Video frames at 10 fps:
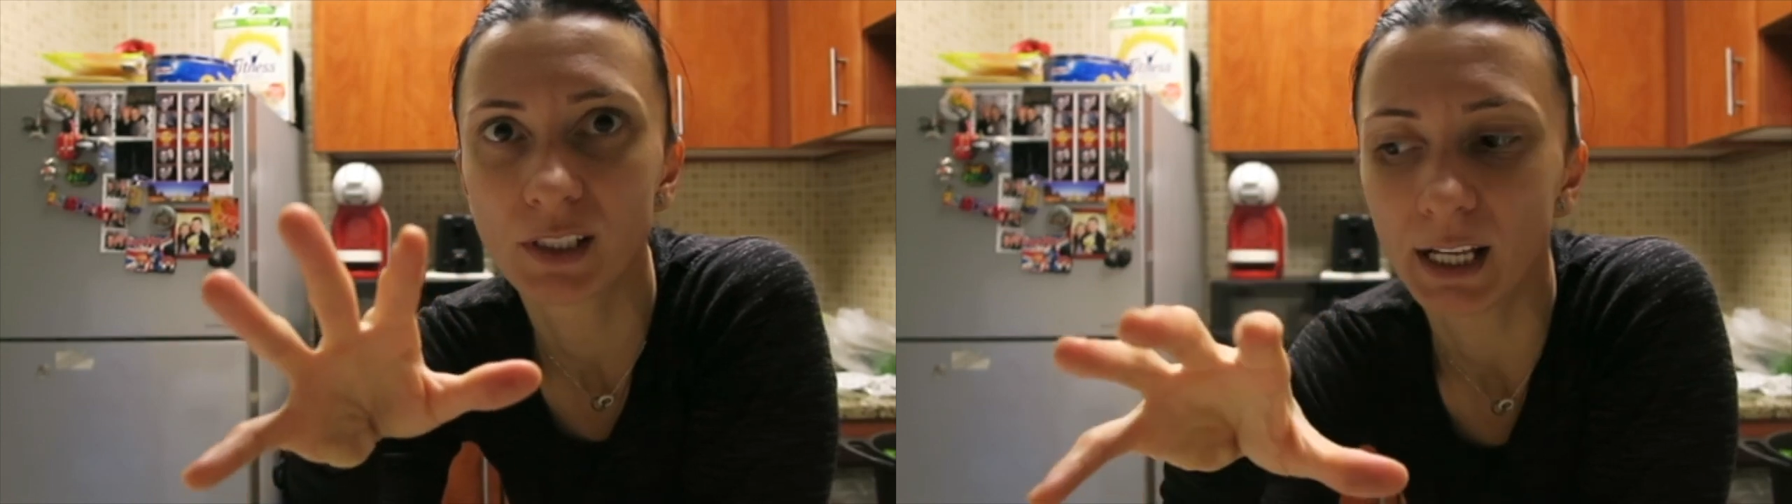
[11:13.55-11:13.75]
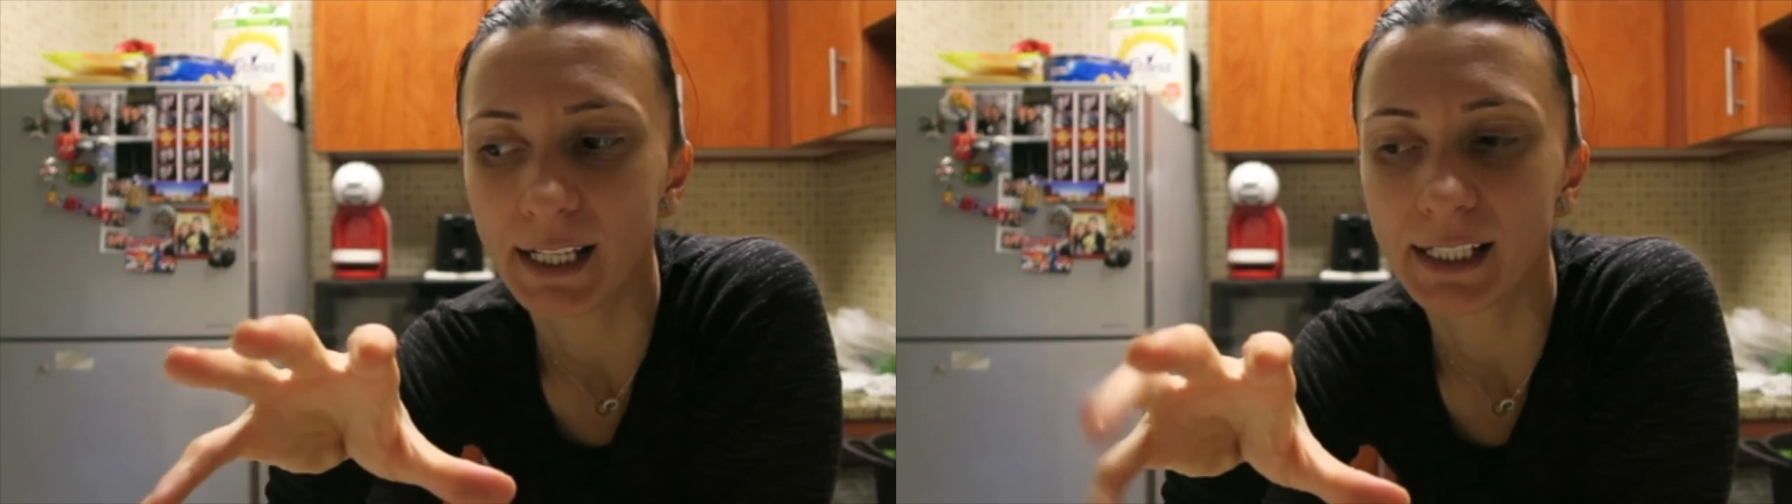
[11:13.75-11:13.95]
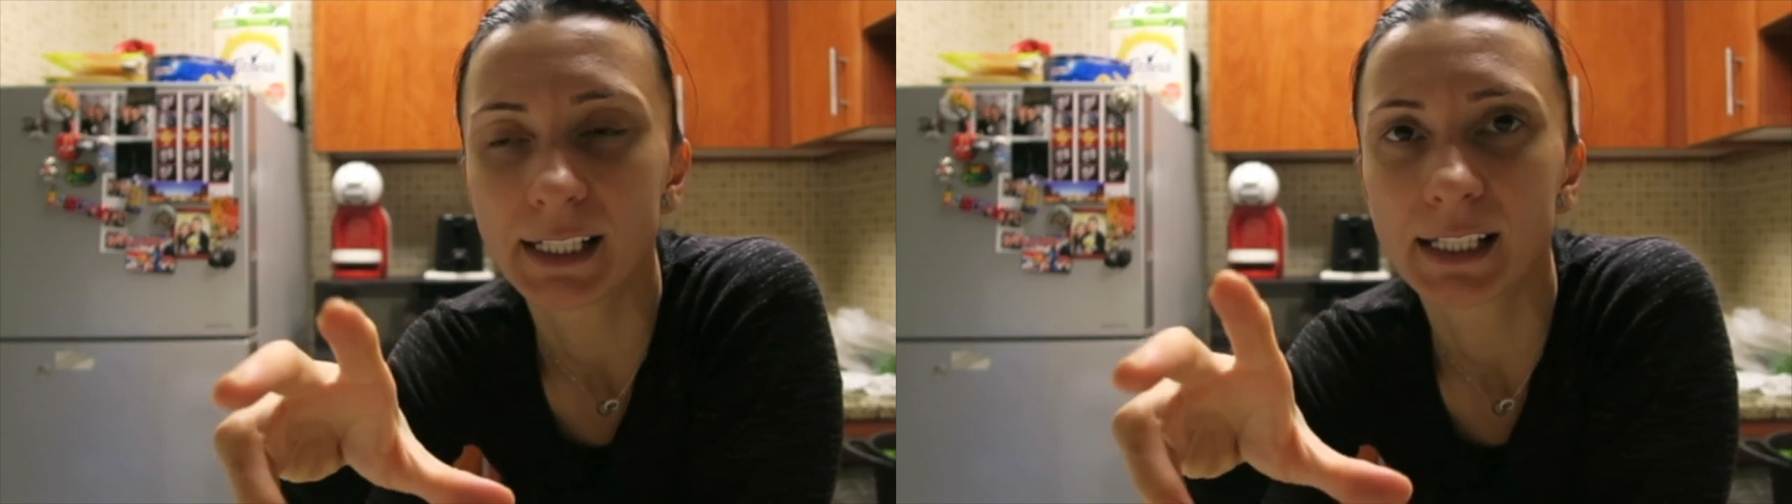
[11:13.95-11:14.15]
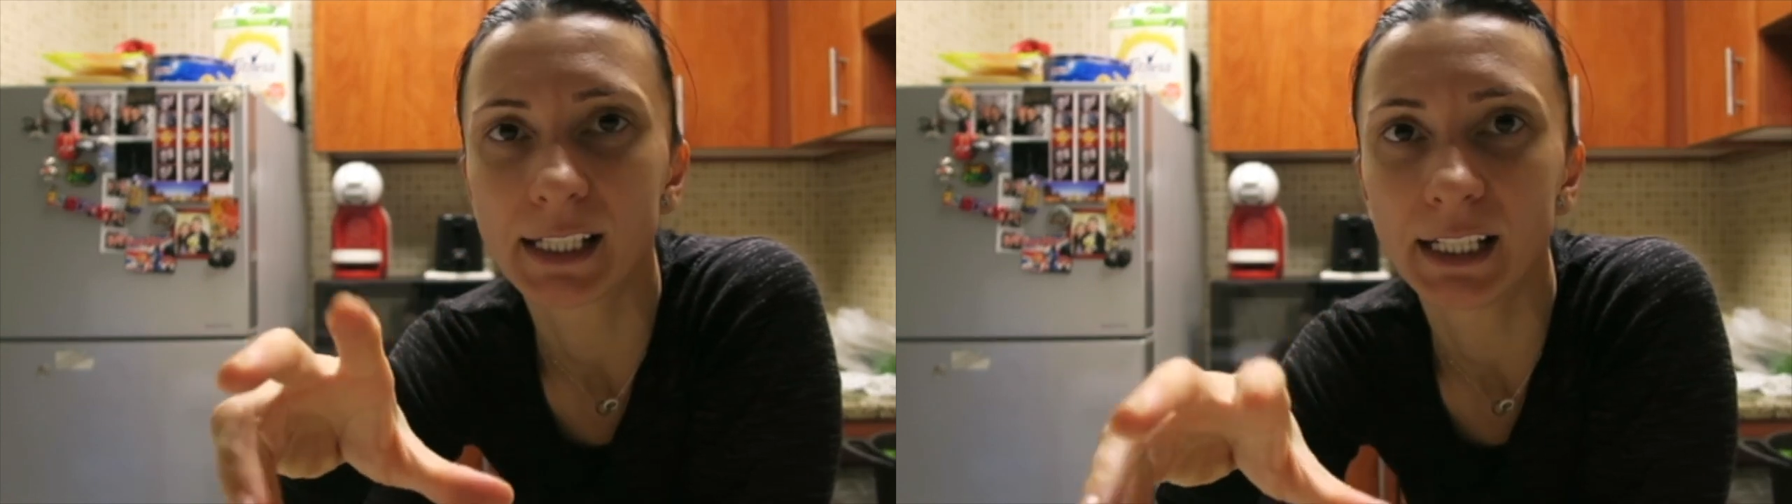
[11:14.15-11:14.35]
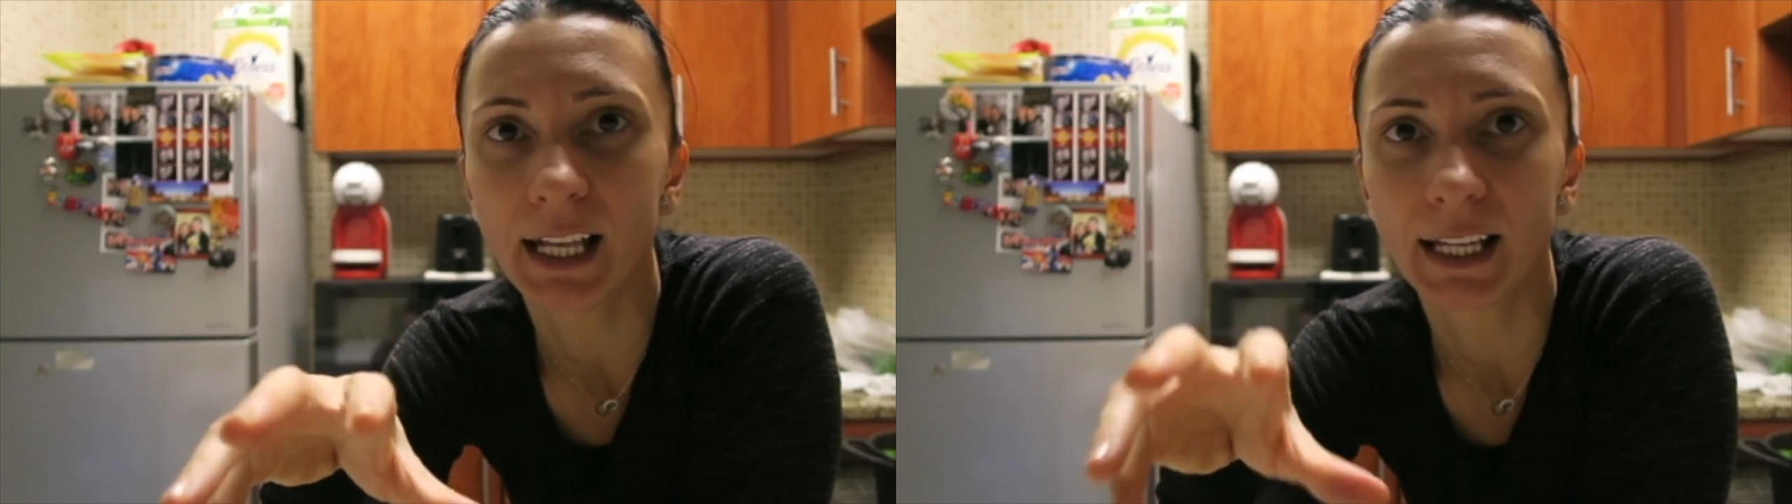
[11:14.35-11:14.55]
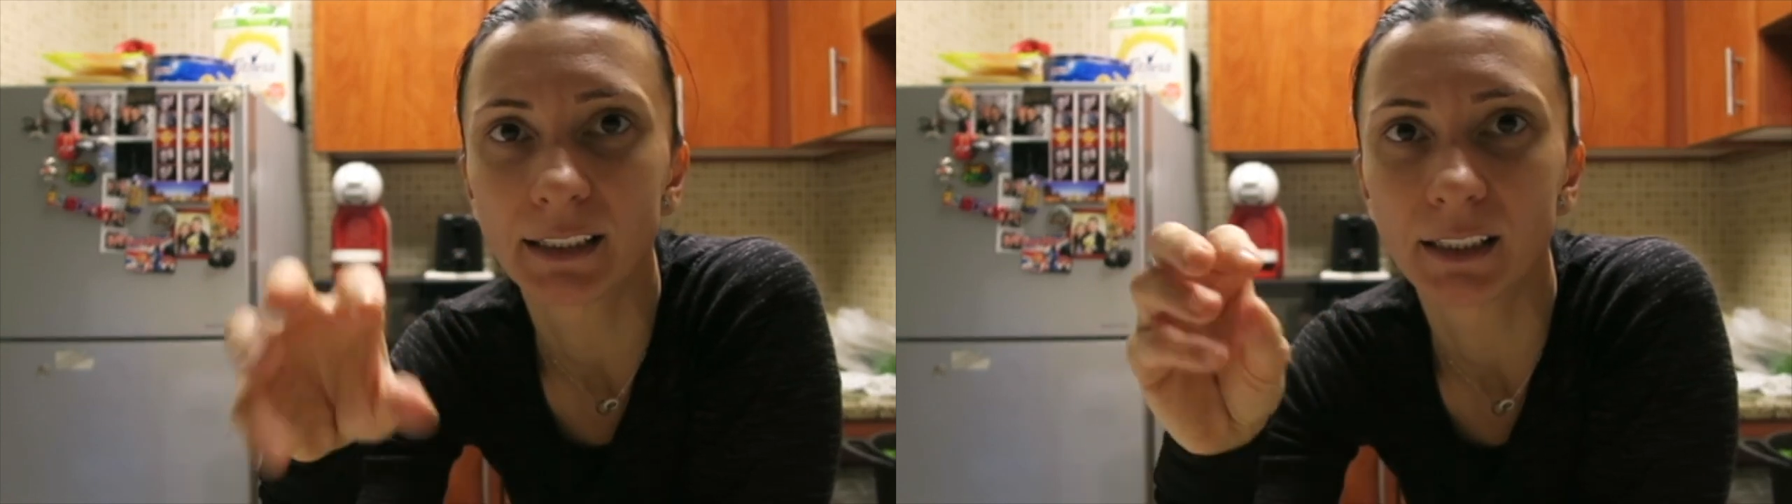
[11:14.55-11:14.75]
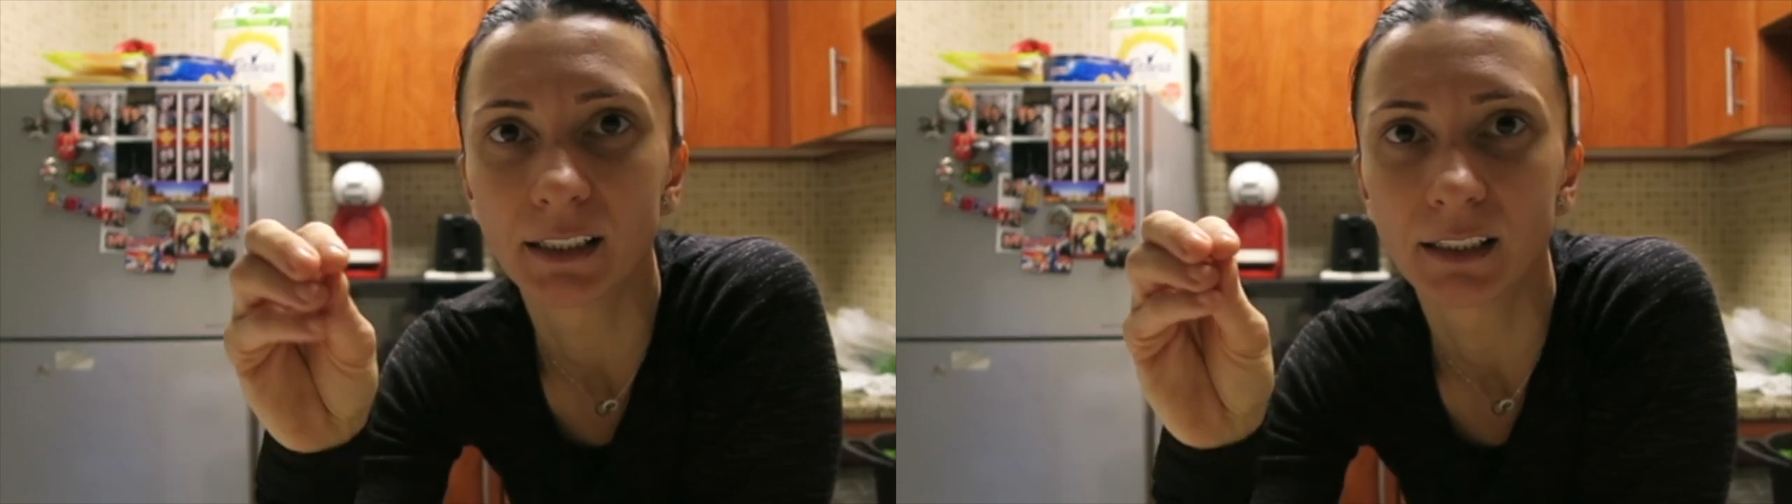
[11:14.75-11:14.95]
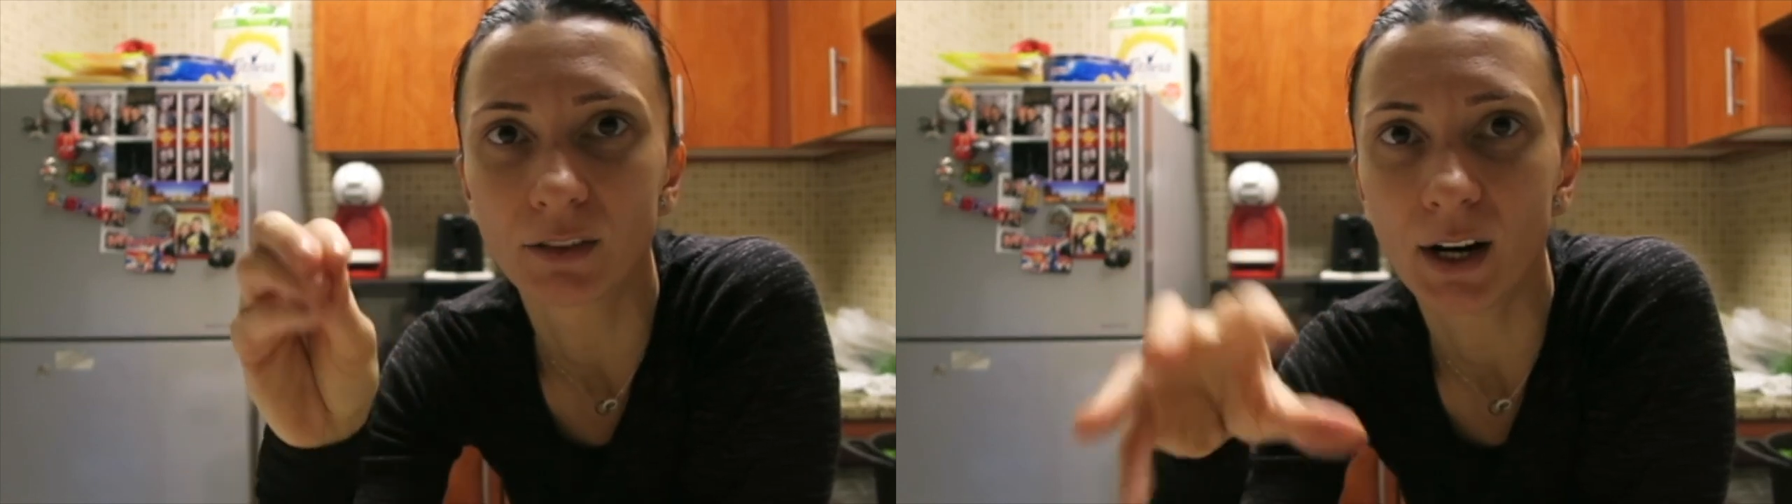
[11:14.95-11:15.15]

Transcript: till I see like the